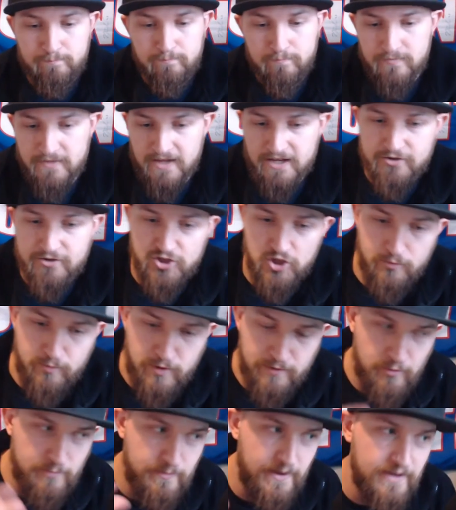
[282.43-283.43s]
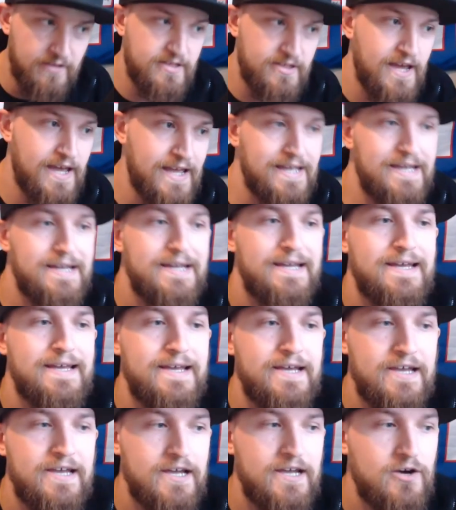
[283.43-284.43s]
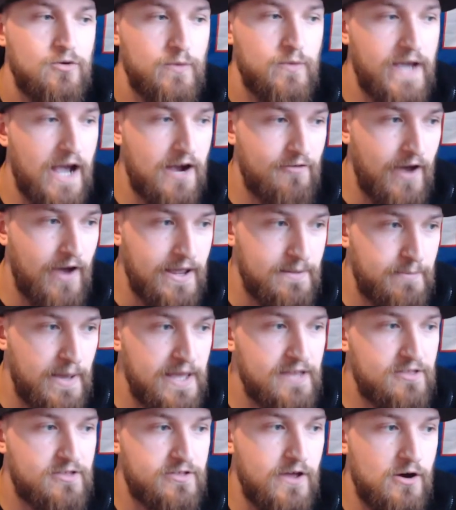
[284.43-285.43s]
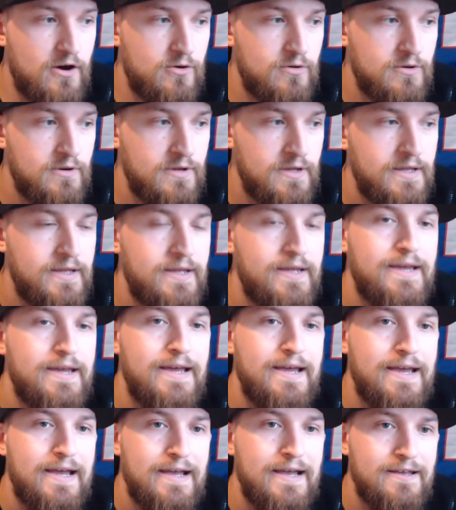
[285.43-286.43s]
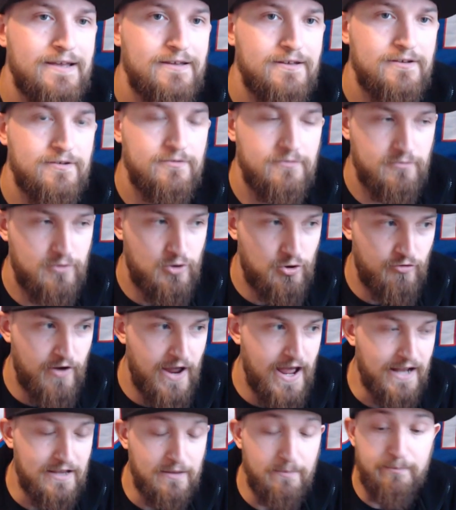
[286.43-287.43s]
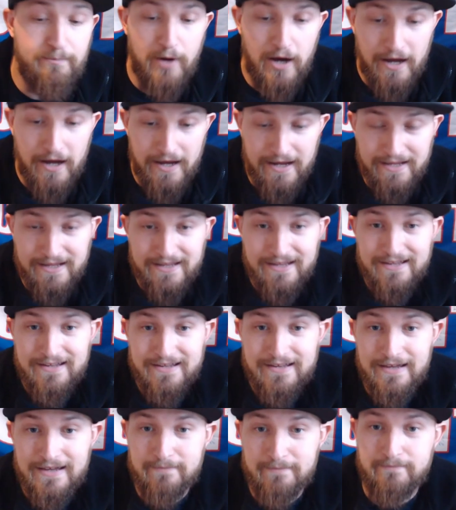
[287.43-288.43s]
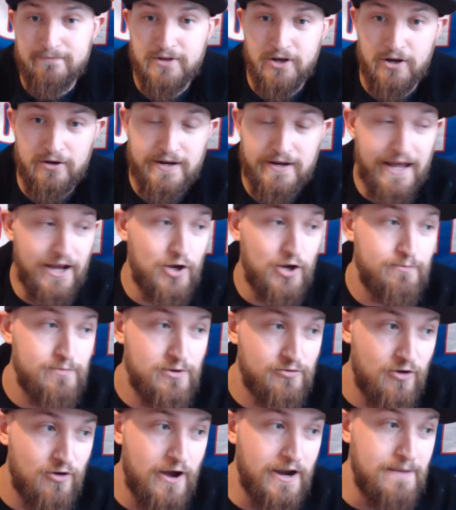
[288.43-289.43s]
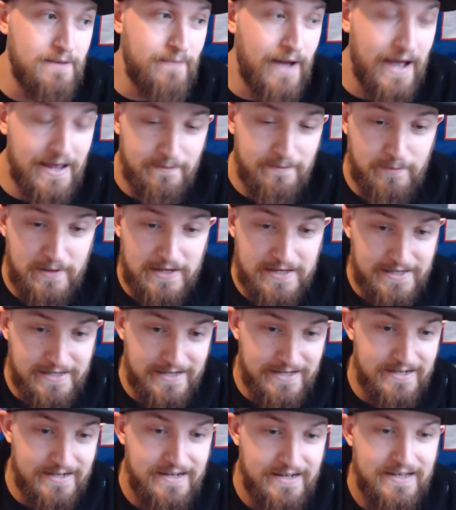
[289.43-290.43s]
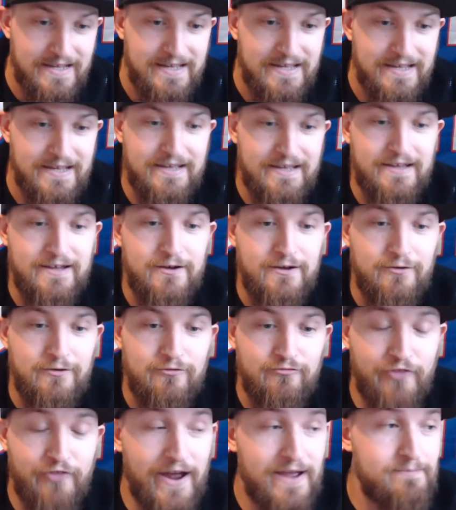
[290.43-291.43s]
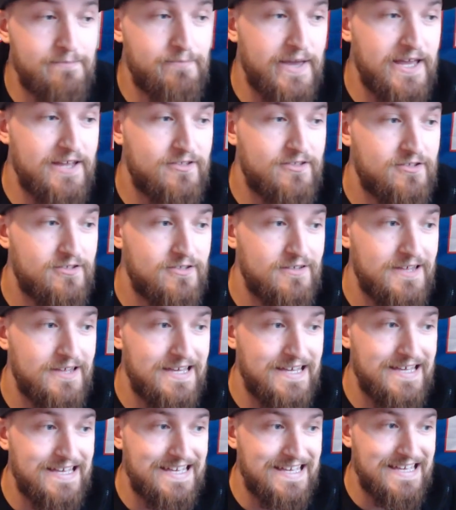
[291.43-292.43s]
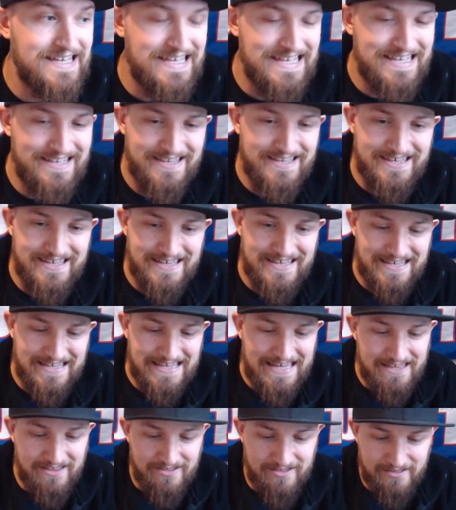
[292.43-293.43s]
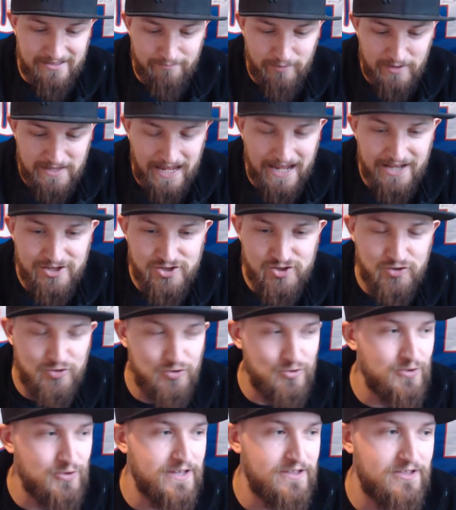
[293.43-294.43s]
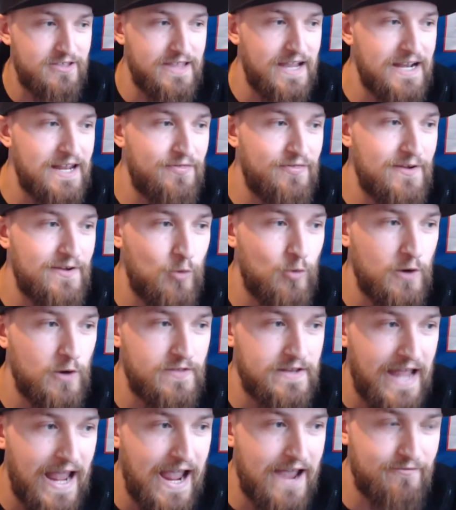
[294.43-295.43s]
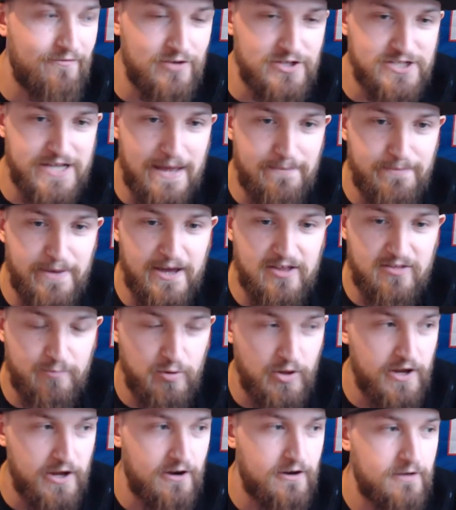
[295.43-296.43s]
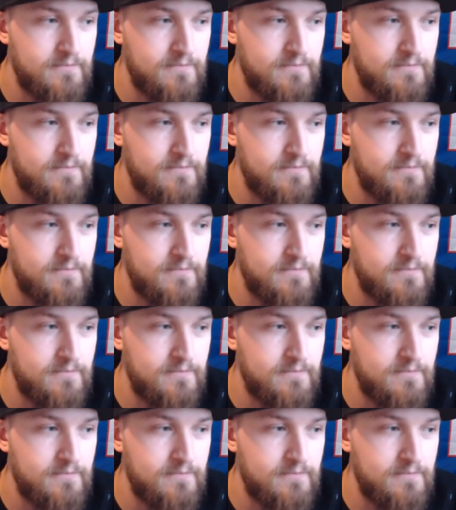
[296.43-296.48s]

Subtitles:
And sure, people might say, we got Ryan Bates though. Correct. But, and I could be wrong, in my opinion, Ryan Bates, his potential isn't anything more than an average at best player.